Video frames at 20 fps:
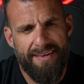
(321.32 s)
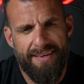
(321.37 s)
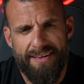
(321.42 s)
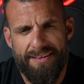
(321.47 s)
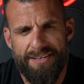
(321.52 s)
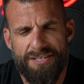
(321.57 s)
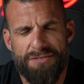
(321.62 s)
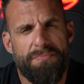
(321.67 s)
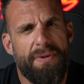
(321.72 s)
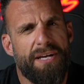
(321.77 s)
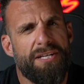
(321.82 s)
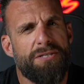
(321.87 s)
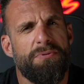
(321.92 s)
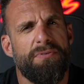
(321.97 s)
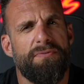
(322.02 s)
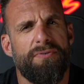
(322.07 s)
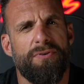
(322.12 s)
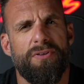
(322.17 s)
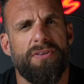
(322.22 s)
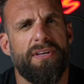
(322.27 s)
it just makes me
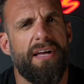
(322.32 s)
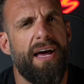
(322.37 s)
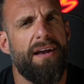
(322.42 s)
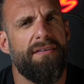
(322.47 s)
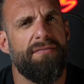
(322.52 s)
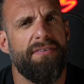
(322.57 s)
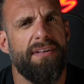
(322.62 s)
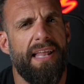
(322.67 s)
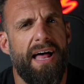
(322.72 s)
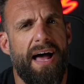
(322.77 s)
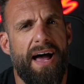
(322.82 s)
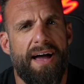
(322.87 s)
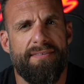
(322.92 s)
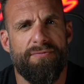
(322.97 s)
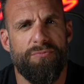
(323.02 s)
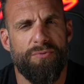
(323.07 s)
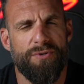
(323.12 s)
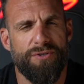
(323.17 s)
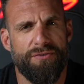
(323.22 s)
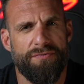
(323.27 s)
feel kind of alive
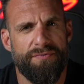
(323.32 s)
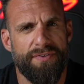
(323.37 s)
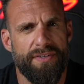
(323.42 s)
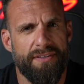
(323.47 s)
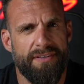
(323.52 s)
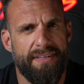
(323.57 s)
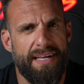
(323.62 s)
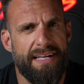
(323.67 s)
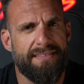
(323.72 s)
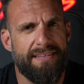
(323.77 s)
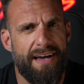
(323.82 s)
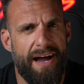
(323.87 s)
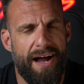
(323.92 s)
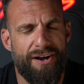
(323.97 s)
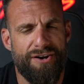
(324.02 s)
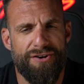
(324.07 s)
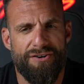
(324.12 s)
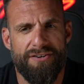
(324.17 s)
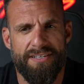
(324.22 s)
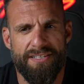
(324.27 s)
when you're feeling that
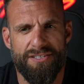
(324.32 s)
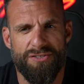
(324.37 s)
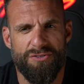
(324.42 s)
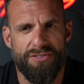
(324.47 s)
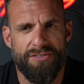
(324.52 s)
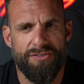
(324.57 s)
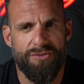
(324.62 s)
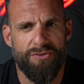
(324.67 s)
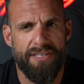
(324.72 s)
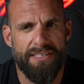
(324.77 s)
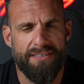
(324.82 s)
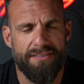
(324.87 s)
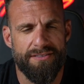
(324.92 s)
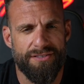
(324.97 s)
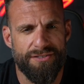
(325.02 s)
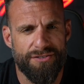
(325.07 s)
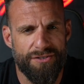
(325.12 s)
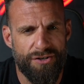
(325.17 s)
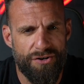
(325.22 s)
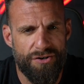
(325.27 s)
tired and you still get to
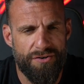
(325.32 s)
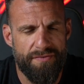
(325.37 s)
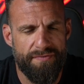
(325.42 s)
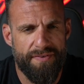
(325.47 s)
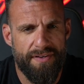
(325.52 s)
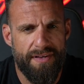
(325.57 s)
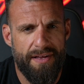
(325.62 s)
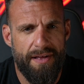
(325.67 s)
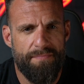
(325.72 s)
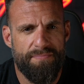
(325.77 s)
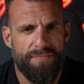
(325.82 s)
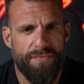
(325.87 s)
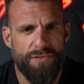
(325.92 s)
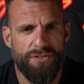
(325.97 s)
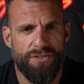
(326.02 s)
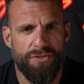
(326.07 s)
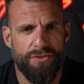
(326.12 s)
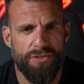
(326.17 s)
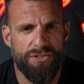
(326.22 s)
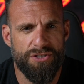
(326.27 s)
serve. You
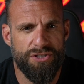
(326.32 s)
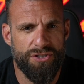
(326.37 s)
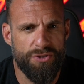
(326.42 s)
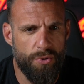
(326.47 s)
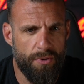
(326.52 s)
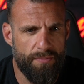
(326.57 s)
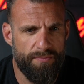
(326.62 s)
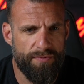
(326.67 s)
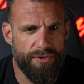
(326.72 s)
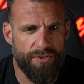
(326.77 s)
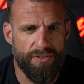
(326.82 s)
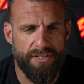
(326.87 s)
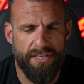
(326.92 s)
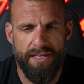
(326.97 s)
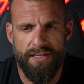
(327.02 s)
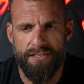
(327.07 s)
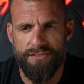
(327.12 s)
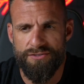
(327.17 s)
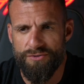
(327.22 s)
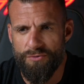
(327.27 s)
still get to show up for your
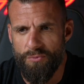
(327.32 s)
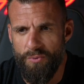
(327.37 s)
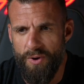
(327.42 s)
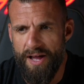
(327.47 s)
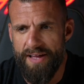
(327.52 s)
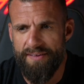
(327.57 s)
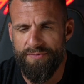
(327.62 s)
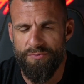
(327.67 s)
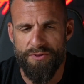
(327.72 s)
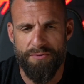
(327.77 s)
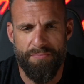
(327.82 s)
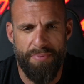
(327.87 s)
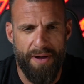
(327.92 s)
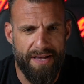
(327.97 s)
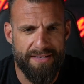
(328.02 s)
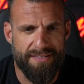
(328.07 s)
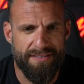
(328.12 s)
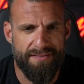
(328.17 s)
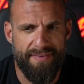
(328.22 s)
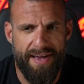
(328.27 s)
kids, your wife with a
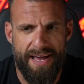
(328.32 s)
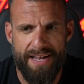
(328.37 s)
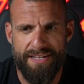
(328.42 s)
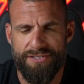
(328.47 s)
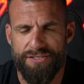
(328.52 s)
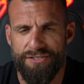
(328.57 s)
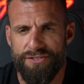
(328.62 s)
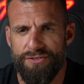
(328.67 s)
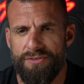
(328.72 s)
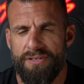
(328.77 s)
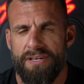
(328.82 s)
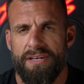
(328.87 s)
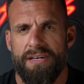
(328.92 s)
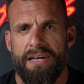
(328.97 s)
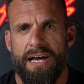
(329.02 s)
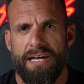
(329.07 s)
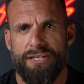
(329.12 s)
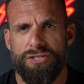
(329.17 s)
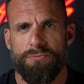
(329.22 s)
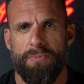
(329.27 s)
positive attitude.
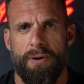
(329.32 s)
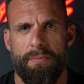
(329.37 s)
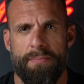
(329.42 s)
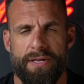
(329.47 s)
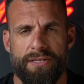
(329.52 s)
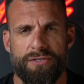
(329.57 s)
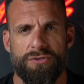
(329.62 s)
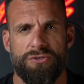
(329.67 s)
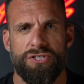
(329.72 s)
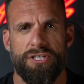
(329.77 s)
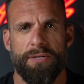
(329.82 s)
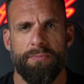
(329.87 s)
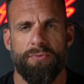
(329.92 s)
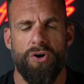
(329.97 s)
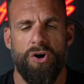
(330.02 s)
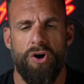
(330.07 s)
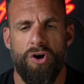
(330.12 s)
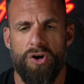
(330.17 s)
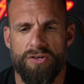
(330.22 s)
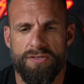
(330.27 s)
I do my mentorship
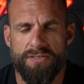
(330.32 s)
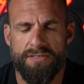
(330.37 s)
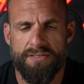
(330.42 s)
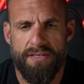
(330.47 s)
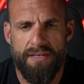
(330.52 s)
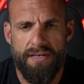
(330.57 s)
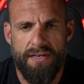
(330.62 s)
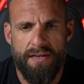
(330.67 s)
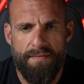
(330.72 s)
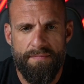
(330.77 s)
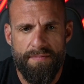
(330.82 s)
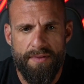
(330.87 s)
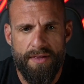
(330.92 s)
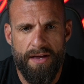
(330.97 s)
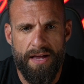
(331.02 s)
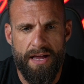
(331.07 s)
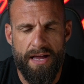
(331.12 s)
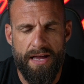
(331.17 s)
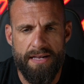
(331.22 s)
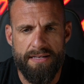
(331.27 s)
calls
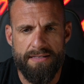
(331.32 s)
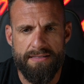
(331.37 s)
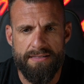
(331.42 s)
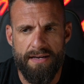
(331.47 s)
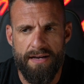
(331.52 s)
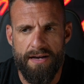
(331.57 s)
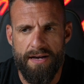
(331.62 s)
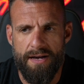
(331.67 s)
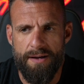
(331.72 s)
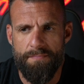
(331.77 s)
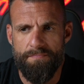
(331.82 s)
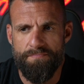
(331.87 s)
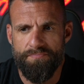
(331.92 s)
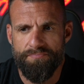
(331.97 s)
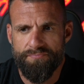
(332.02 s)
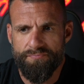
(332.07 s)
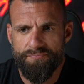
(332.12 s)
and um,